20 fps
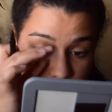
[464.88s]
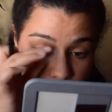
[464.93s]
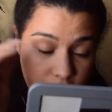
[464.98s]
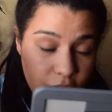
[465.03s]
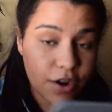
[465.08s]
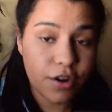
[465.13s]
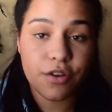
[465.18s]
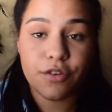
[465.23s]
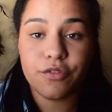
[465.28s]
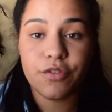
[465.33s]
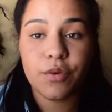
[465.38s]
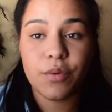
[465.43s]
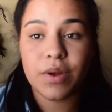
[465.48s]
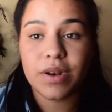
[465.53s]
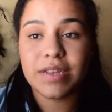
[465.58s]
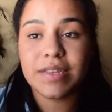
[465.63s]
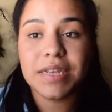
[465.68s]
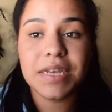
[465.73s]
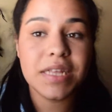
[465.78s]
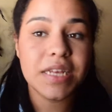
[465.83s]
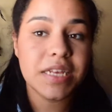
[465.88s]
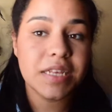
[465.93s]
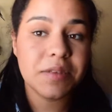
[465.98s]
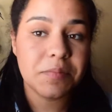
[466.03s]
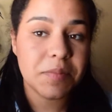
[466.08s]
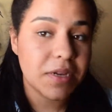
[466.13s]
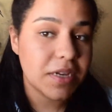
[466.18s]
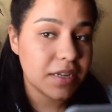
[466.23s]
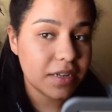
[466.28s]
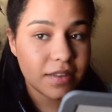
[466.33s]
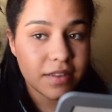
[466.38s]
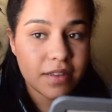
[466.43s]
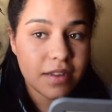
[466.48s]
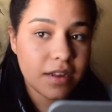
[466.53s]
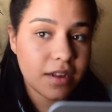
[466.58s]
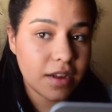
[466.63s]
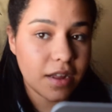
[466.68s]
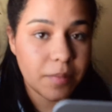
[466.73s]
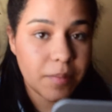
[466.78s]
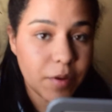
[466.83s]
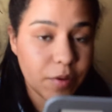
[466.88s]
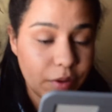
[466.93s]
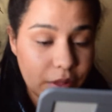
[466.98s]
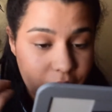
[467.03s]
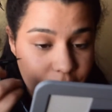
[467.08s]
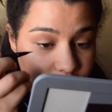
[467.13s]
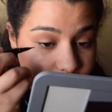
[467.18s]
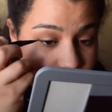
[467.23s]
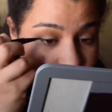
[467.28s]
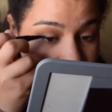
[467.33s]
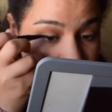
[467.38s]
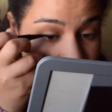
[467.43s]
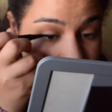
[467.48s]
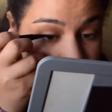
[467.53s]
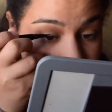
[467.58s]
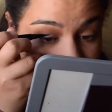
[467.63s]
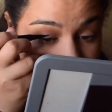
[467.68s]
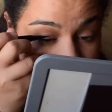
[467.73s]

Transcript: I don't know if you want to see this, but it's going to be really hard to see.